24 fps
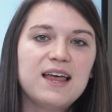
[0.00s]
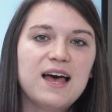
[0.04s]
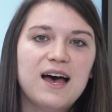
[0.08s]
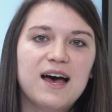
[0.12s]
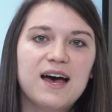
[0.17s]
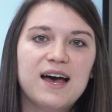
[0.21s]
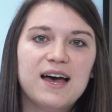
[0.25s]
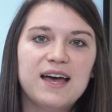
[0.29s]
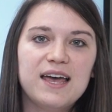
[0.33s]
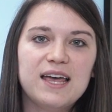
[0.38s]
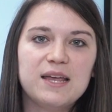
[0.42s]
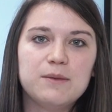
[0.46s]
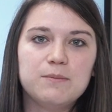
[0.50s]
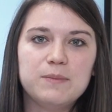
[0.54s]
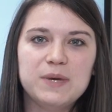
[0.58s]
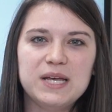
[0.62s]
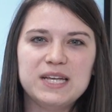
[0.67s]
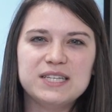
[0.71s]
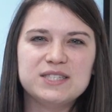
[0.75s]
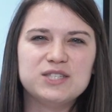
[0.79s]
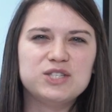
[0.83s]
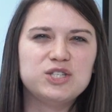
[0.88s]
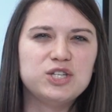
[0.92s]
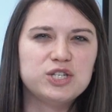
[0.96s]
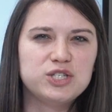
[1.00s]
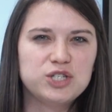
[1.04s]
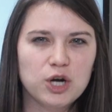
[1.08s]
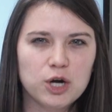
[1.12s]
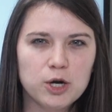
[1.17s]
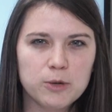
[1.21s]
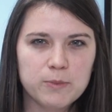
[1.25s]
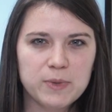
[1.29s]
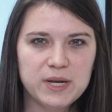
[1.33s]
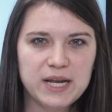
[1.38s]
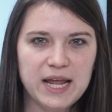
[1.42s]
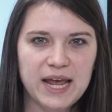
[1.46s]
It means
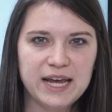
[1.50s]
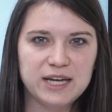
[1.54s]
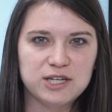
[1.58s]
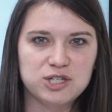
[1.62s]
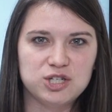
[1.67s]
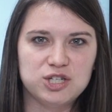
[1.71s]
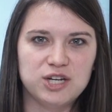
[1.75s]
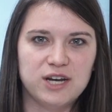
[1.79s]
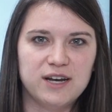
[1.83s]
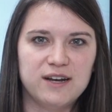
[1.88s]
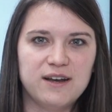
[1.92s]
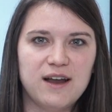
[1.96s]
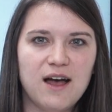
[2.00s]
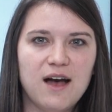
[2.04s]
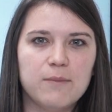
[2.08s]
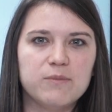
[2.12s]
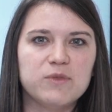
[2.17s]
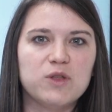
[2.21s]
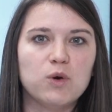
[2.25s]
determination,